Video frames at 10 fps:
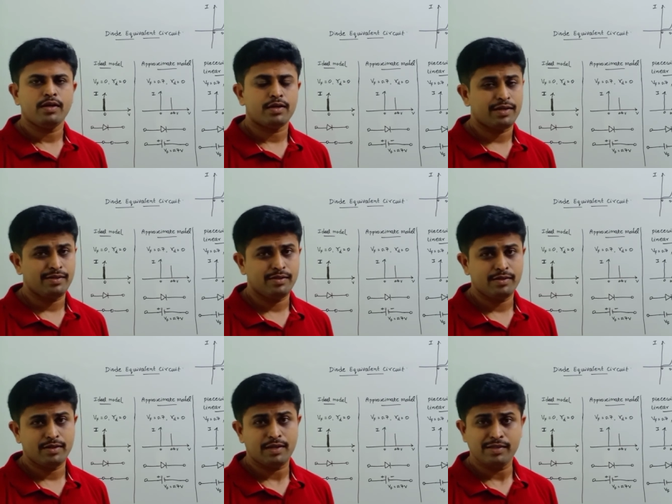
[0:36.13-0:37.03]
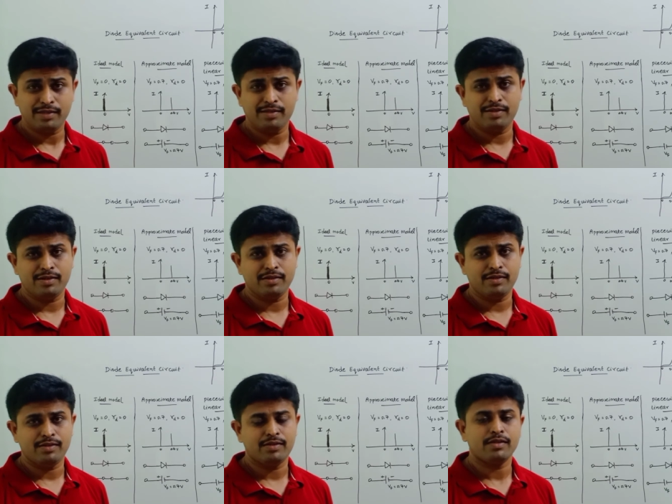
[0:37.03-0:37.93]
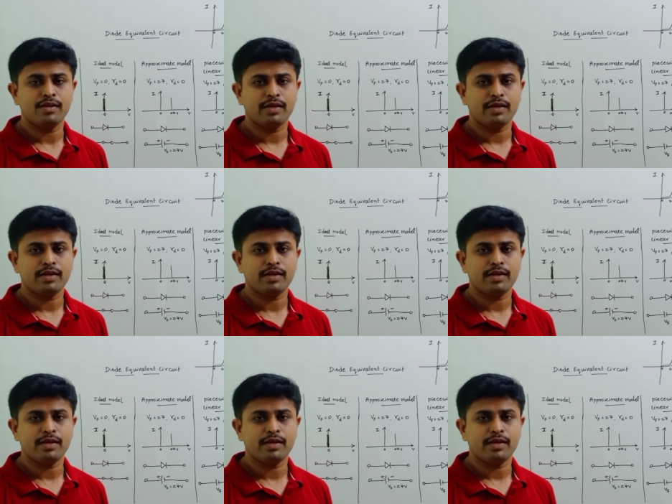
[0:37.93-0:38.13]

resistance,